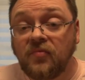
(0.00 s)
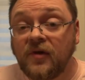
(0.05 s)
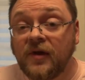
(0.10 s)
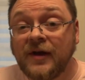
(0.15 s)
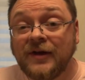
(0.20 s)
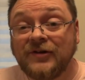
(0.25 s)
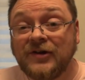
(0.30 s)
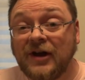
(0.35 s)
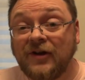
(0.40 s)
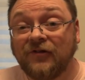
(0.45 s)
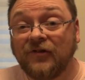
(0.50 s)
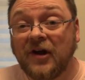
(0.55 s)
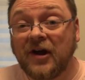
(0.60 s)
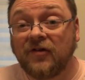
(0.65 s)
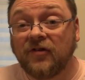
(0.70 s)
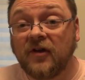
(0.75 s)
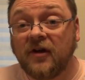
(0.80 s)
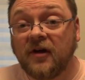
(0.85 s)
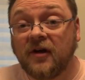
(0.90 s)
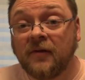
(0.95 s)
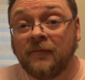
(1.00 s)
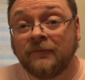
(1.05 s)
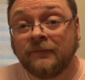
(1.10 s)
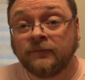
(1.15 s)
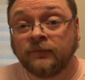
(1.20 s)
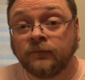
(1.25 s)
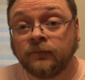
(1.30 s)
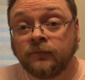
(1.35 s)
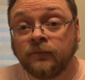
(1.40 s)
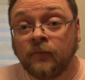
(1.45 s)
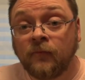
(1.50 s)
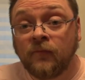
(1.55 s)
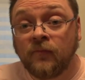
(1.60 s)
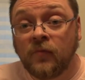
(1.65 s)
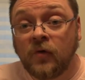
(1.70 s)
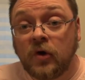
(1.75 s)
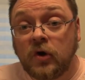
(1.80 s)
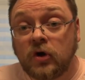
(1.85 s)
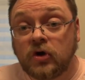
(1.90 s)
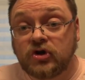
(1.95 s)
It tastes like the
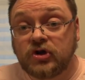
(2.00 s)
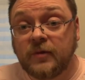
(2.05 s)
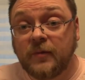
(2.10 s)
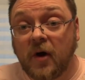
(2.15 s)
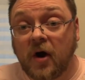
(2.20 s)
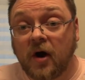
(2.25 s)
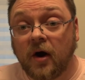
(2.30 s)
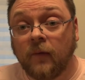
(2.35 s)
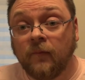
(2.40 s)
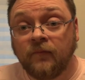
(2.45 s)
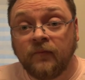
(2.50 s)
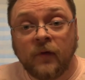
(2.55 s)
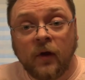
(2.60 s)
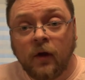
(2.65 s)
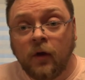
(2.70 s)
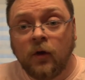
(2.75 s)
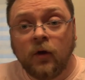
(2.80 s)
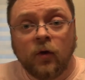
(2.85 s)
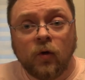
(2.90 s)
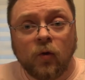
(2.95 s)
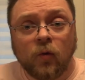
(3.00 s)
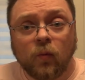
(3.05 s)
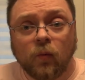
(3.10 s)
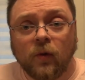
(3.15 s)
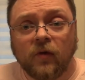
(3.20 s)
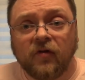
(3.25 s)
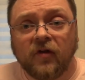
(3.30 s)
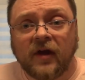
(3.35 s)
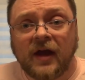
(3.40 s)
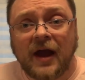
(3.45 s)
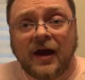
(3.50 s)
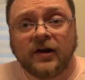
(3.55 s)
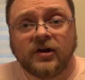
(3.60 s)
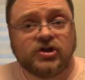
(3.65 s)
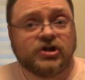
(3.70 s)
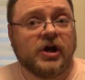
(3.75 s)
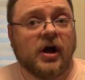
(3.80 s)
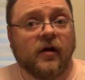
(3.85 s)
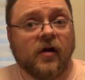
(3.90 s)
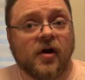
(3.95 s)
Hershey bar with the candy
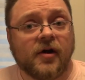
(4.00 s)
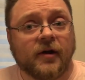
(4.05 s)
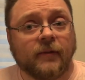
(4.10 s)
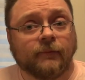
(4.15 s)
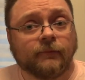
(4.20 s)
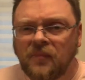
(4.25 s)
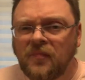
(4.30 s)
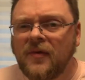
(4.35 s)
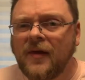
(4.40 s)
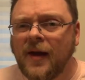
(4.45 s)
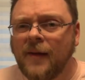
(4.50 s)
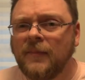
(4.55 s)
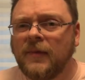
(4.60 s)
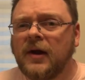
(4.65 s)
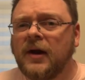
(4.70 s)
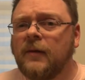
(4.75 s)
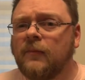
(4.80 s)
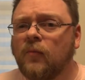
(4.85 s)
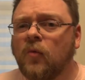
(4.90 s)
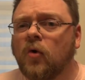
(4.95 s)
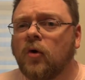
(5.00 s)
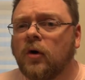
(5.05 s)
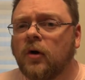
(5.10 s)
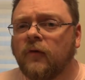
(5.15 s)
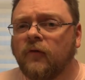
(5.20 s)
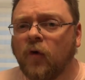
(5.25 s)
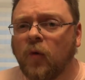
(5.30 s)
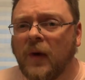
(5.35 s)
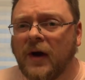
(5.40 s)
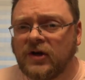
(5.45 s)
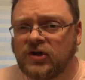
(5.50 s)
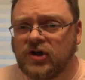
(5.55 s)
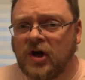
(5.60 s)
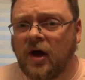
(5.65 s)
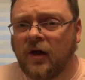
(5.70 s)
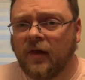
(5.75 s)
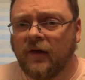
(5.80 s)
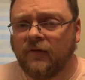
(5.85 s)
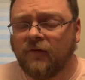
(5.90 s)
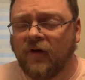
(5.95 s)
shell on it. I'm getting more of a white
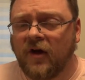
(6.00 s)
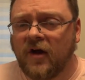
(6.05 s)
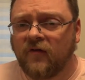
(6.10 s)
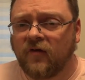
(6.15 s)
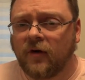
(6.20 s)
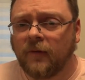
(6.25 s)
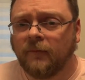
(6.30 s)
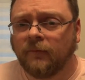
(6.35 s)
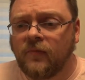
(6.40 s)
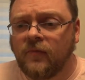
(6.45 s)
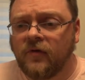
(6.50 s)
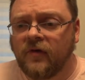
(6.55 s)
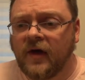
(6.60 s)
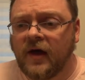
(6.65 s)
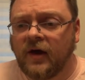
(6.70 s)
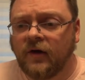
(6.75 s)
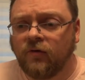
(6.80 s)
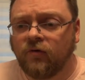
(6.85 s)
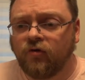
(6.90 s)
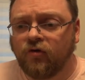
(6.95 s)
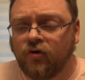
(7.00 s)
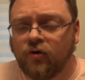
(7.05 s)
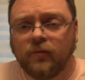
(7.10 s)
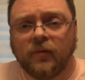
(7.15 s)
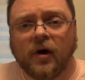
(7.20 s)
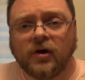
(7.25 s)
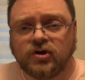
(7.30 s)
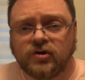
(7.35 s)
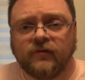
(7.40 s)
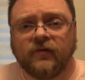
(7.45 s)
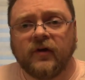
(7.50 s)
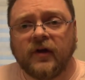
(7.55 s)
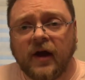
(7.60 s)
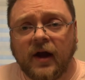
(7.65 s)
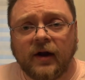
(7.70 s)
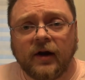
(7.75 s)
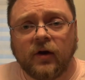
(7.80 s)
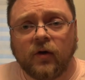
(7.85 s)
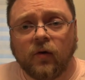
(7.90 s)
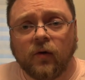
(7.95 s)
chocolate flavor than too much of the
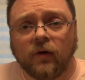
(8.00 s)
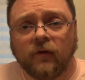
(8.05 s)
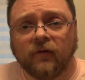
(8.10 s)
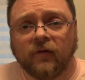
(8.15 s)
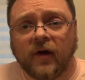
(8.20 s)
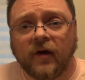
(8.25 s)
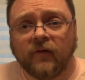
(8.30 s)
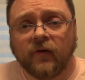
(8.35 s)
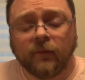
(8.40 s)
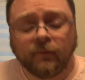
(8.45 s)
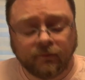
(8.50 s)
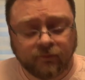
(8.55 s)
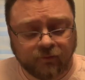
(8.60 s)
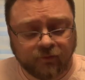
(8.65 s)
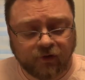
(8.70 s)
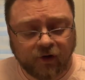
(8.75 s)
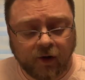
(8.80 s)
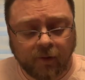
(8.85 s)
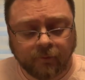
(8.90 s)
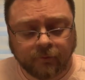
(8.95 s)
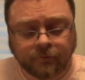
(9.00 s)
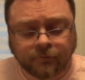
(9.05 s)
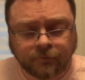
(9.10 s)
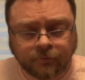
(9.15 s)
candy corn flavor. So,